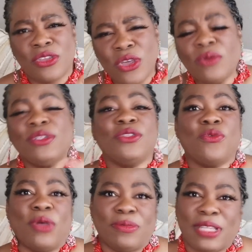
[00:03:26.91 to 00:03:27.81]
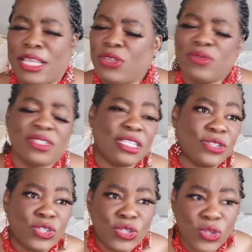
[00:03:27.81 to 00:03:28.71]
Go to the website. You'll see
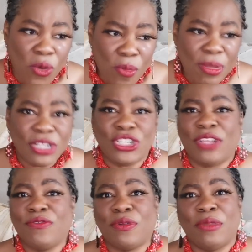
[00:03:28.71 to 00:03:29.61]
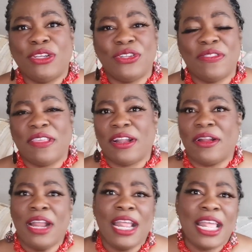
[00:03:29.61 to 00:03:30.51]
so much information
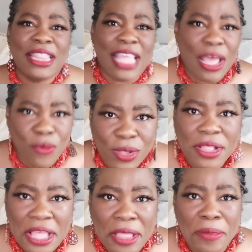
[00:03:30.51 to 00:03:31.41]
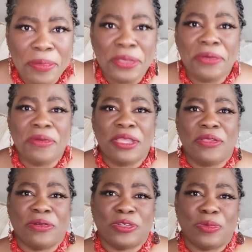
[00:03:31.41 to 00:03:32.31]
there that will help you in
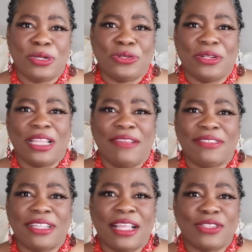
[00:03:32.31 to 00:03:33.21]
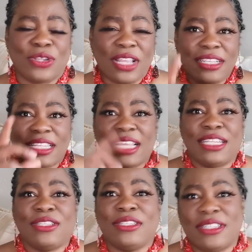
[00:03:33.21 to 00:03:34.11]
your spiritual lifestyle. So let's get
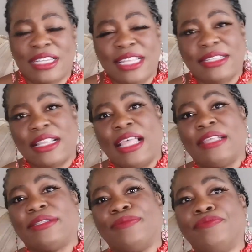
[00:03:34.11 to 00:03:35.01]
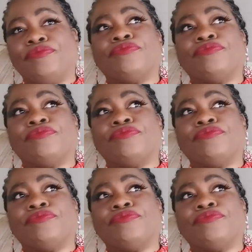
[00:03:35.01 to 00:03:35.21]
into today's class.